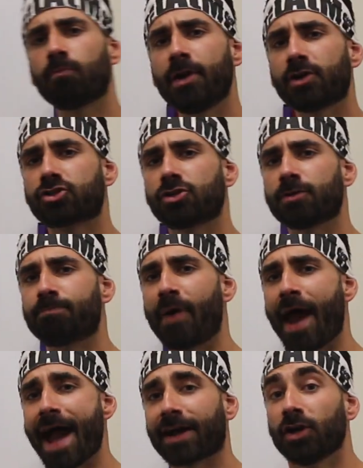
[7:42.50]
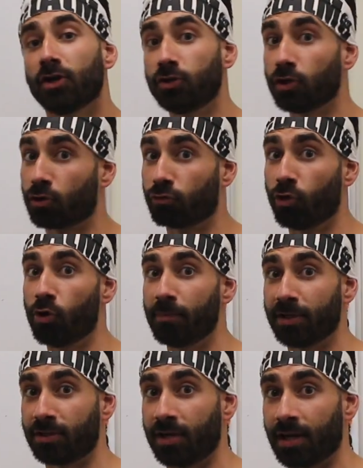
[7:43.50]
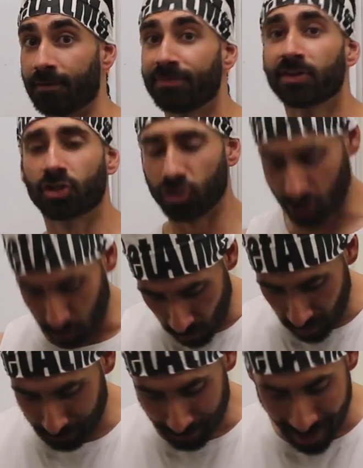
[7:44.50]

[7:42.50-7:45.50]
make sure to pack your grooming kit because you want